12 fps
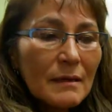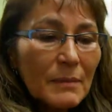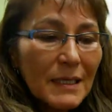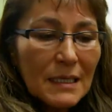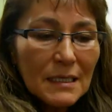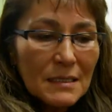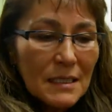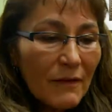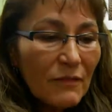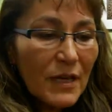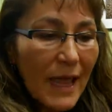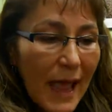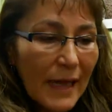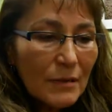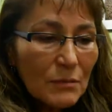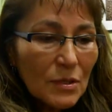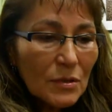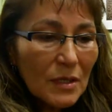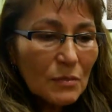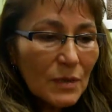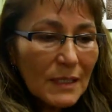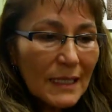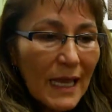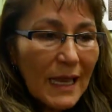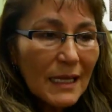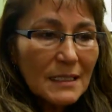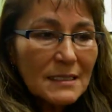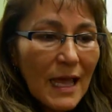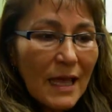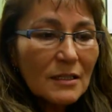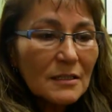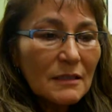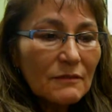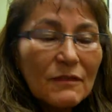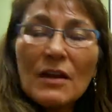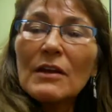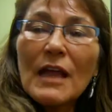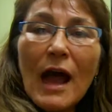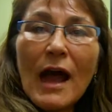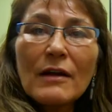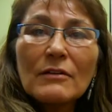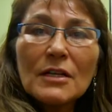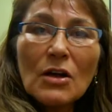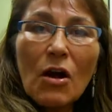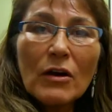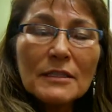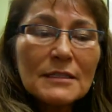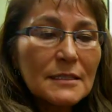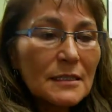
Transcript: because every animal that we take is held in very high regard,